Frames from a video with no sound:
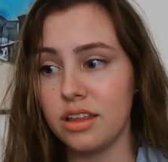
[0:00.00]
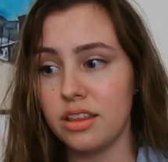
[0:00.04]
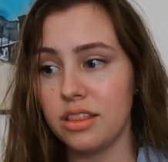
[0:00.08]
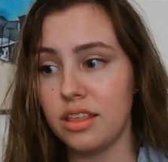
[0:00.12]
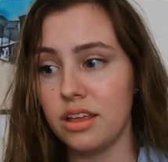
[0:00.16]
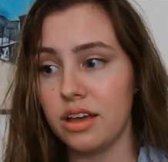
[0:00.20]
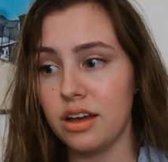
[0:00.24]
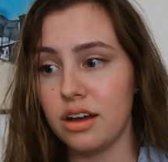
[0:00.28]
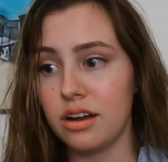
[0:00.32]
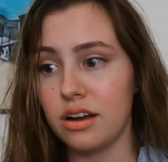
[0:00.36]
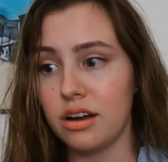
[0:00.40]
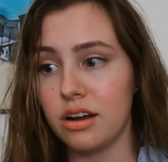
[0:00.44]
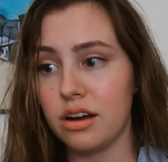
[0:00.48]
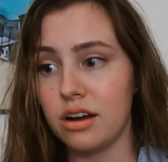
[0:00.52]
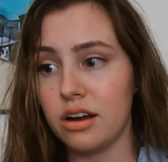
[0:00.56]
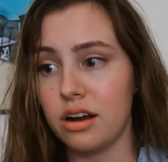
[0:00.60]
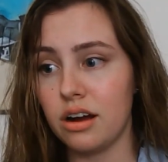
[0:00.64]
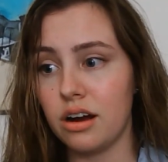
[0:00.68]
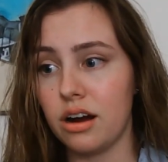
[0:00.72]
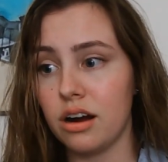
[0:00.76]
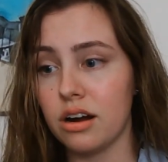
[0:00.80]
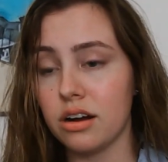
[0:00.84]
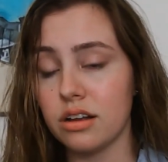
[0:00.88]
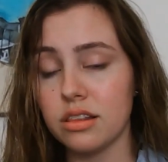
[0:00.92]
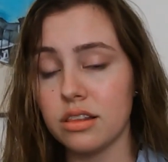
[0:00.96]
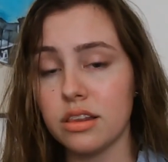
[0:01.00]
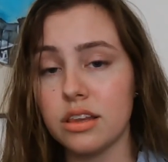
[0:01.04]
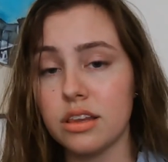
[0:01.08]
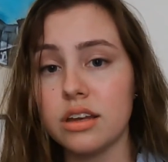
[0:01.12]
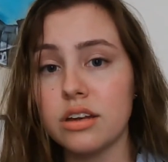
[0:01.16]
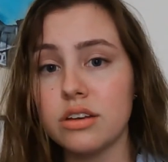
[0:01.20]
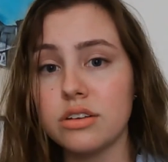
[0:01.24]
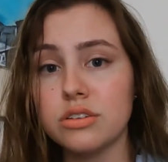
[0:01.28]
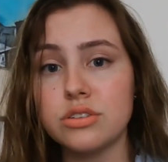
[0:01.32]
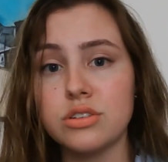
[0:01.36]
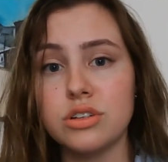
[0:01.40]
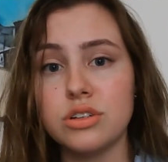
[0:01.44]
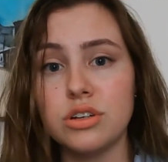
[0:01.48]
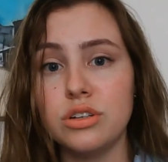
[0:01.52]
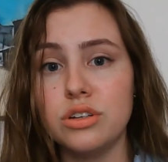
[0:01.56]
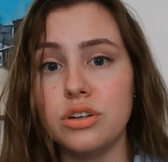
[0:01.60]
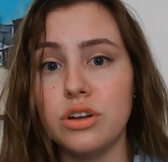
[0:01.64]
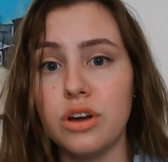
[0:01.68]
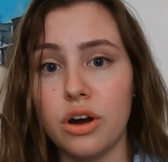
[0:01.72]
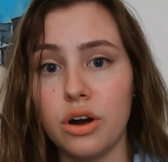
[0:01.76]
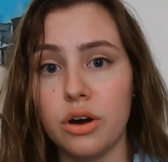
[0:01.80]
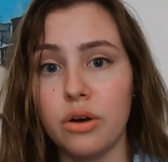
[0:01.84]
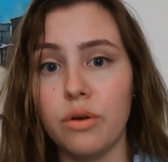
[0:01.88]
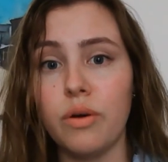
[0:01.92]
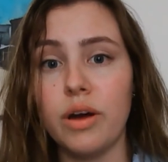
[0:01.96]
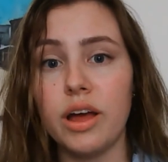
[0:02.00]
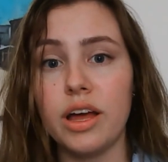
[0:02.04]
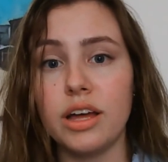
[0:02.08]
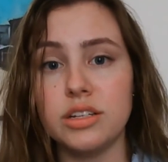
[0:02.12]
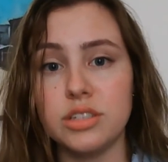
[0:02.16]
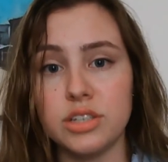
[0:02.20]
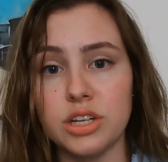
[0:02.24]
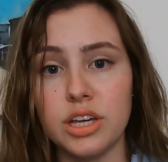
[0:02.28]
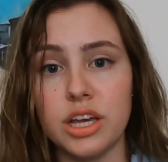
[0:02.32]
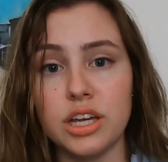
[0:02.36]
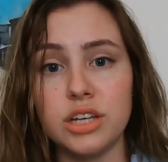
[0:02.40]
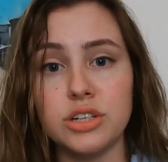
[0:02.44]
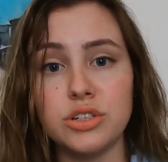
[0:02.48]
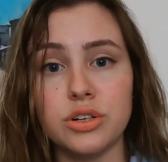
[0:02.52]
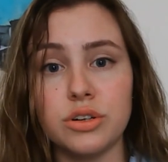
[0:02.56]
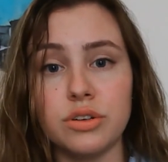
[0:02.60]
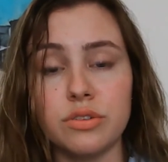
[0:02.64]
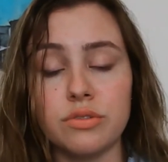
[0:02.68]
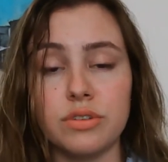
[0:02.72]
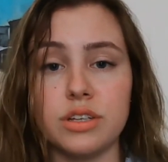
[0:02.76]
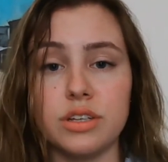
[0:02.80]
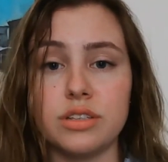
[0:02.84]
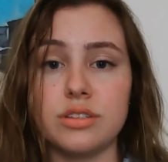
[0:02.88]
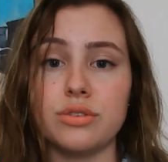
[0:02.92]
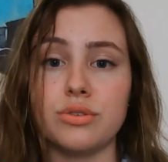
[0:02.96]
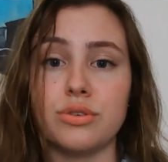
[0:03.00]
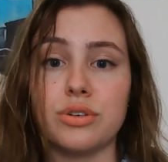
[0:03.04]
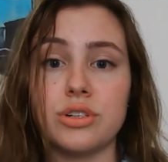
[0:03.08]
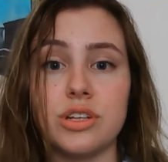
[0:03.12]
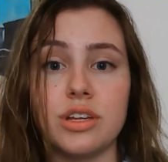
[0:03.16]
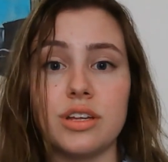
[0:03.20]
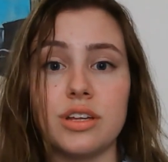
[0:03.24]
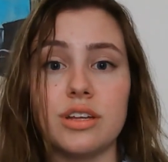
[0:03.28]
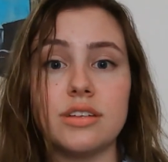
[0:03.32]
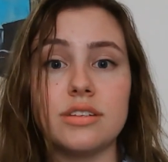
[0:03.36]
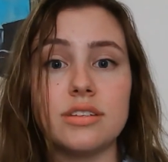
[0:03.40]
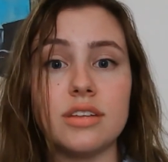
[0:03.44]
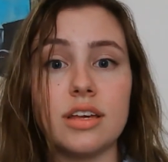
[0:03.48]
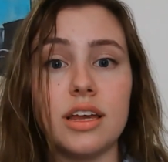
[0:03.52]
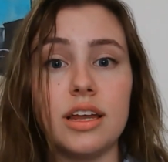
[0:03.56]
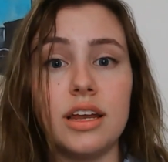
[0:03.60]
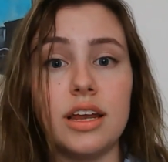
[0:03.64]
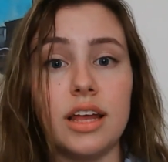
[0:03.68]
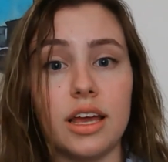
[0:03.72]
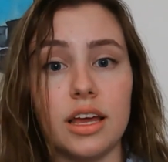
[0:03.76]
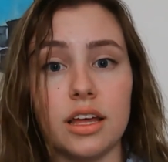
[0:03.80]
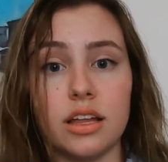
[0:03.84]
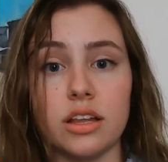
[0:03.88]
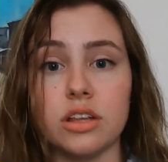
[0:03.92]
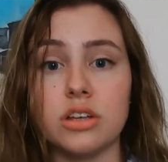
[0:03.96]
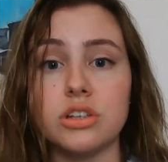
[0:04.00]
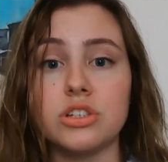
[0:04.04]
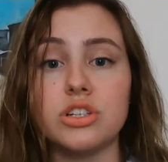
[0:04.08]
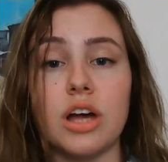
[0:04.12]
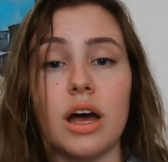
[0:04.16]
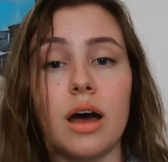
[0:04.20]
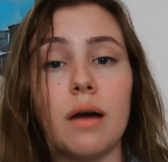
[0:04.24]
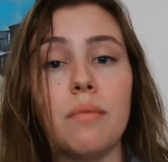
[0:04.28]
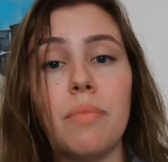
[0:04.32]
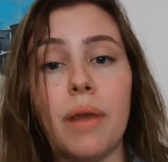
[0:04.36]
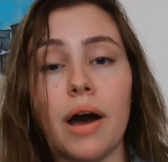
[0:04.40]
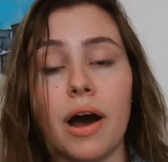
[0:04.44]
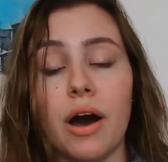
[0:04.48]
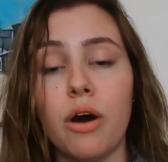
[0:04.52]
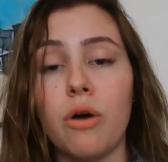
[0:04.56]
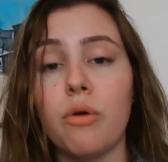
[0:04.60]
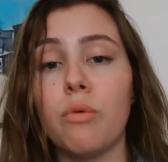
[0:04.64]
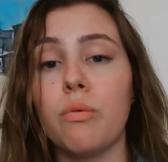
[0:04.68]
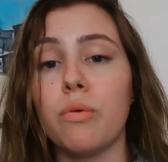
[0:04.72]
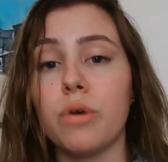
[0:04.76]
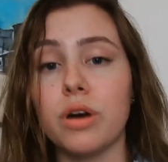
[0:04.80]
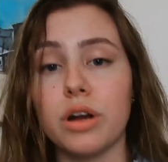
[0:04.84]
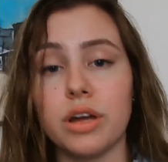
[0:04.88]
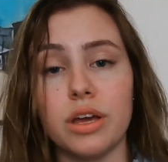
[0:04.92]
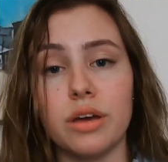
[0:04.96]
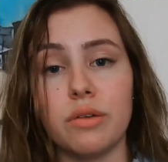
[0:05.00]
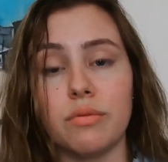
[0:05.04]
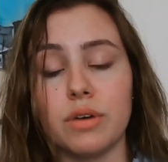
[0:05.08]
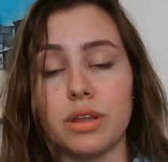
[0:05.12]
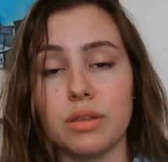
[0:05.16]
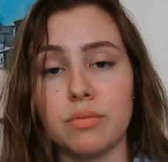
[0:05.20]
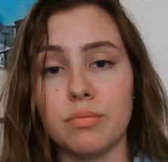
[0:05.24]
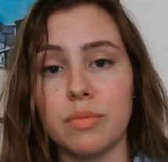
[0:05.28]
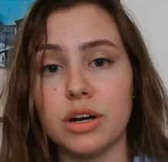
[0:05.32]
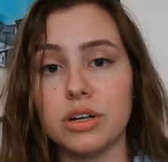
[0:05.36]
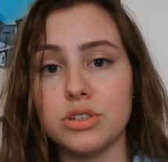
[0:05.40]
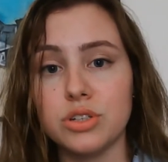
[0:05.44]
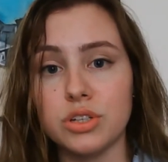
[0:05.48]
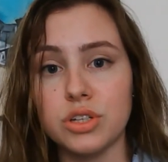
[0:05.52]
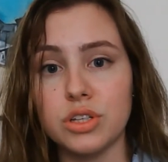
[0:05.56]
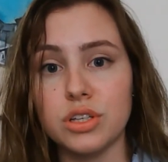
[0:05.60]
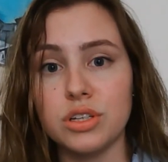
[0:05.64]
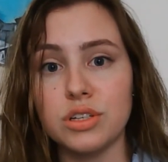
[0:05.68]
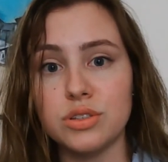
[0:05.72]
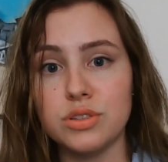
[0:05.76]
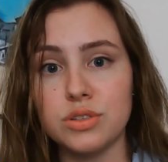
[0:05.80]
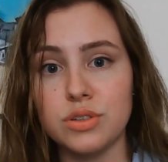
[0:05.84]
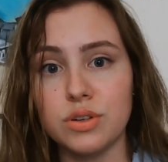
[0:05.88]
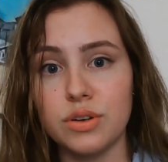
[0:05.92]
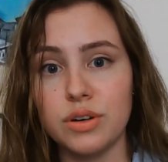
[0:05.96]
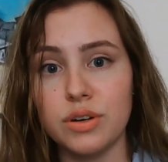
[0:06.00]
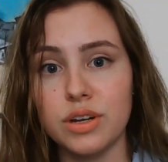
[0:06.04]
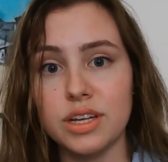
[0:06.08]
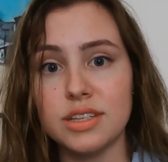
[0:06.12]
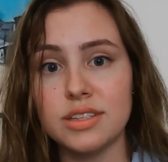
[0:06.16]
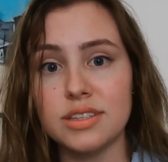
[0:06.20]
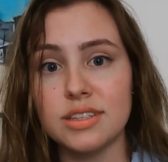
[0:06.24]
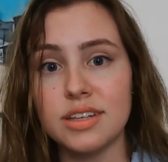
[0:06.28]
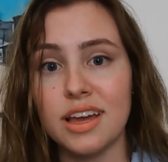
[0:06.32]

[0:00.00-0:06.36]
There are little to no educational resources in English about working with Marshallese students.